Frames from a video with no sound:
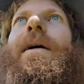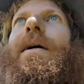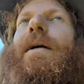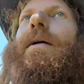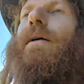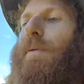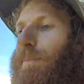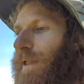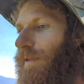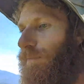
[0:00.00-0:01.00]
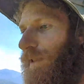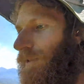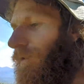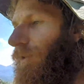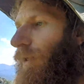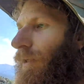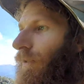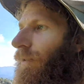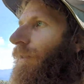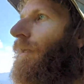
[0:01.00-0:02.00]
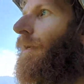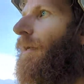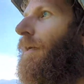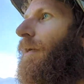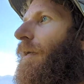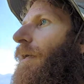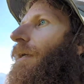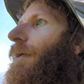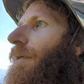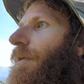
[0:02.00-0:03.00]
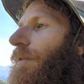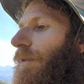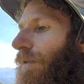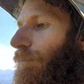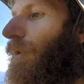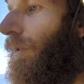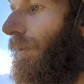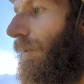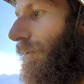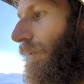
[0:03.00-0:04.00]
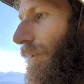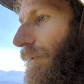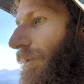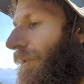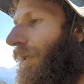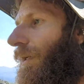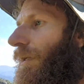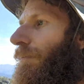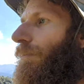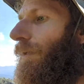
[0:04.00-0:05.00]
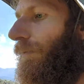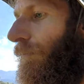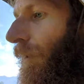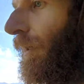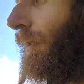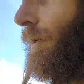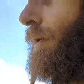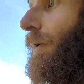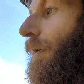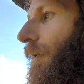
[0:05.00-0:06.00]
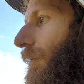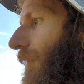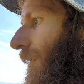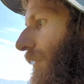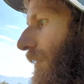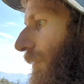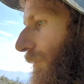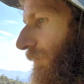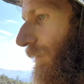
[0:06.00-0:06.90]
plant-based in the community areas. But yeah, we have